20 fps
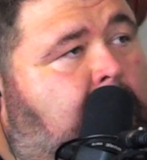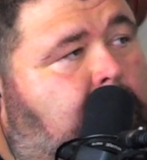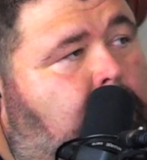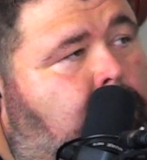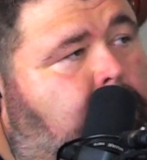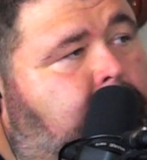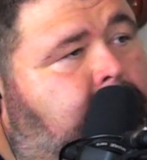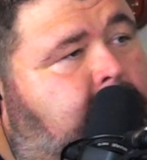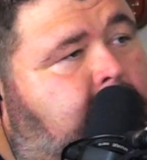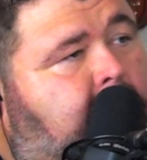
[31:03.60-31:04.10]
I
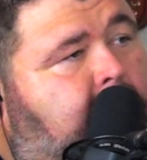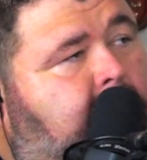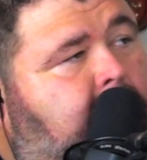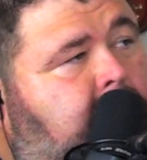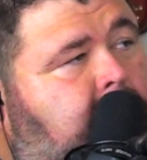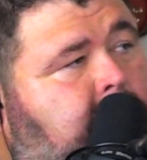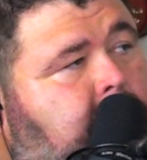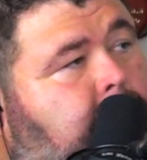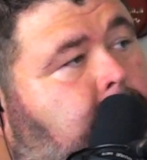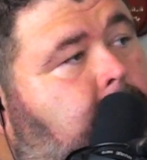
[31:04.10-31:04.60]
know we've
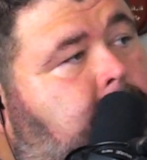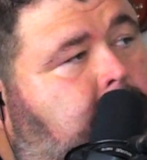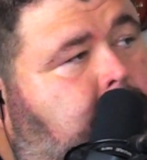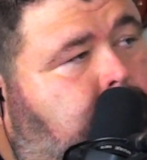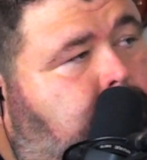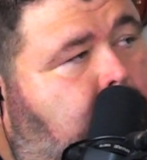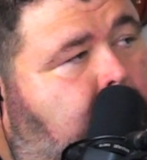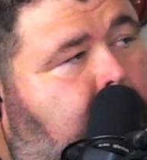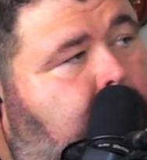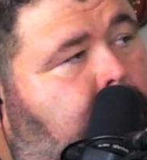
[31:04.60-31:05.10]
got the
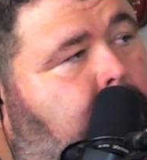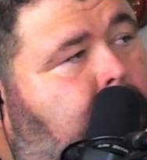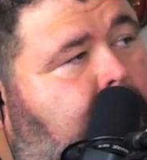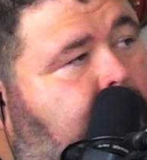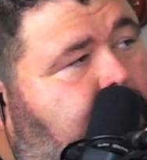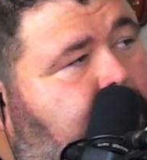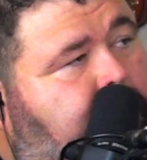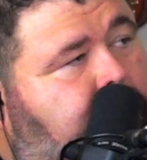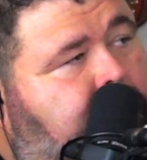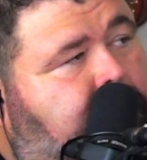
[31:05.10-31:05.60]
Butcher's Block,
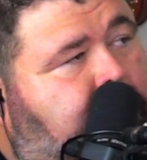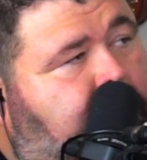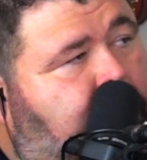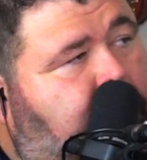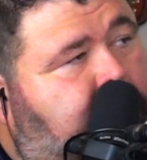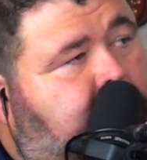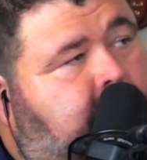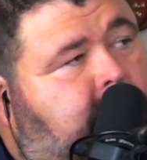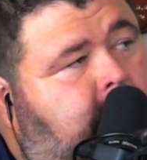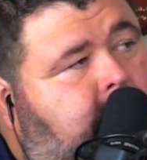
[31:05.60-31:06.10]
Brad here in
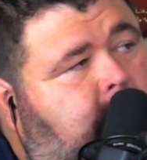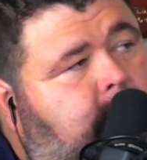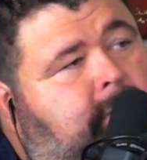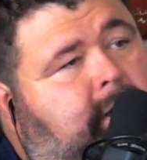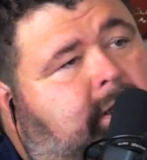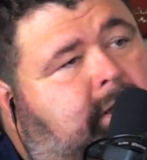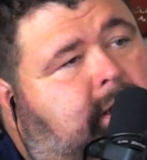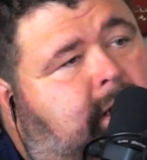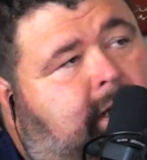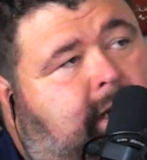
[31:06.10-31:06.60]
town. He's doing the
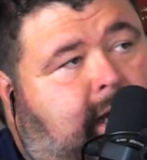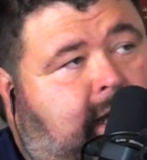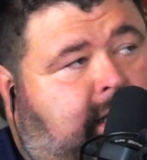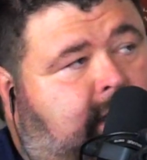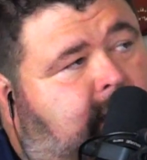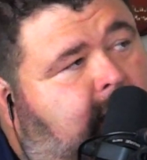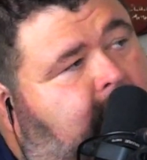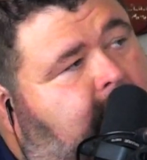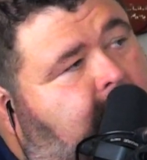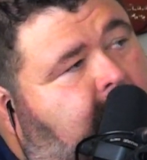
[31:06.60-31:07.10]
best he
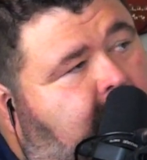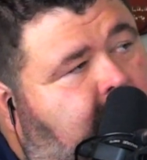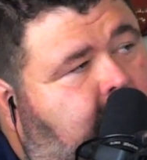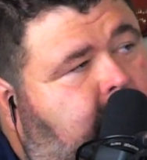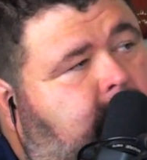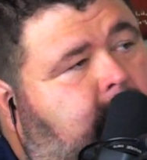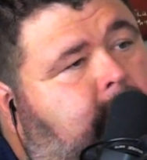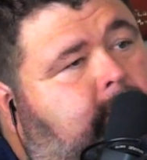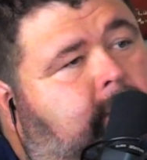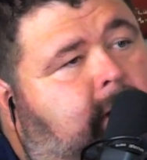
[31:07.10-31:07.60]
can. T K
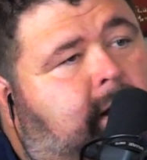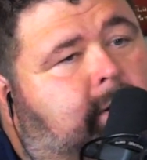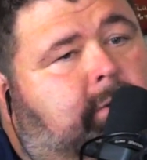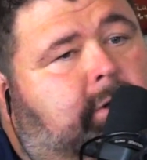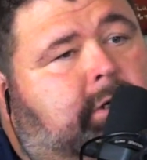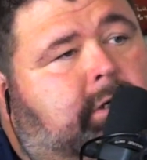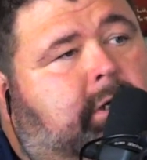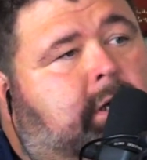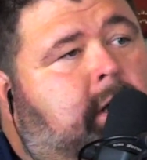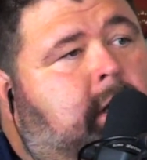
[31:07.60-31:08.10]
up there at
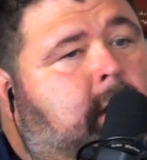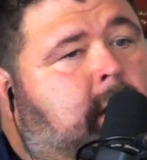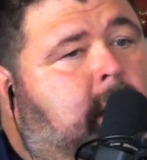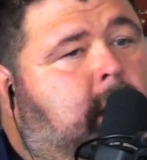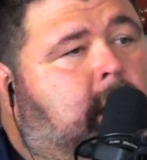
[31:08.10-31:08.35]
Raymond's.